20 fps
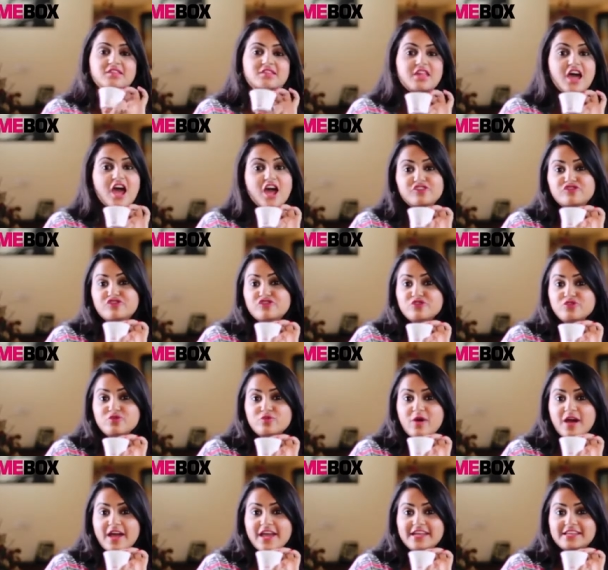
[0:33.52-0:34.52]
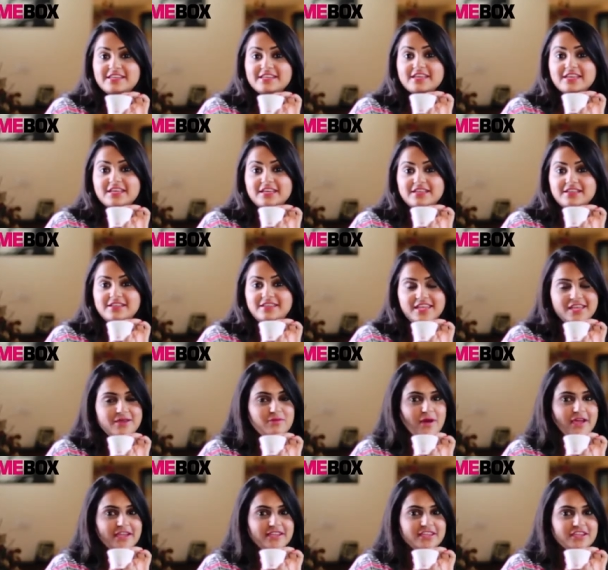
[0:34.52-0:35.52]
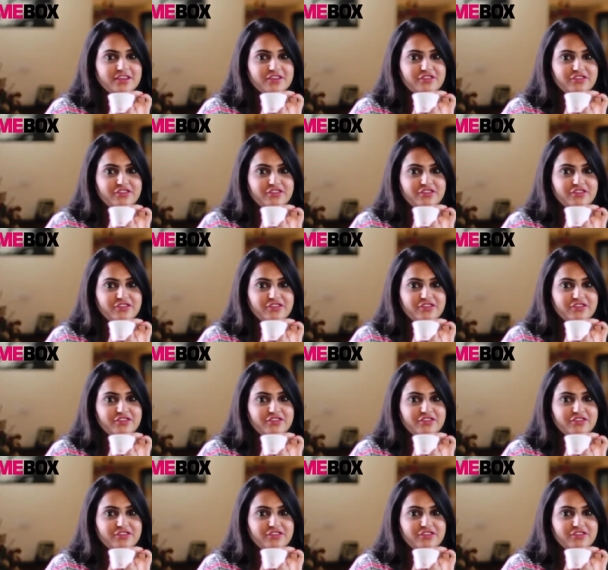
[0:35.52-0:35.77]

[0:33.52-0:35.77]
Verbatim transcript: Za True White Day Whitening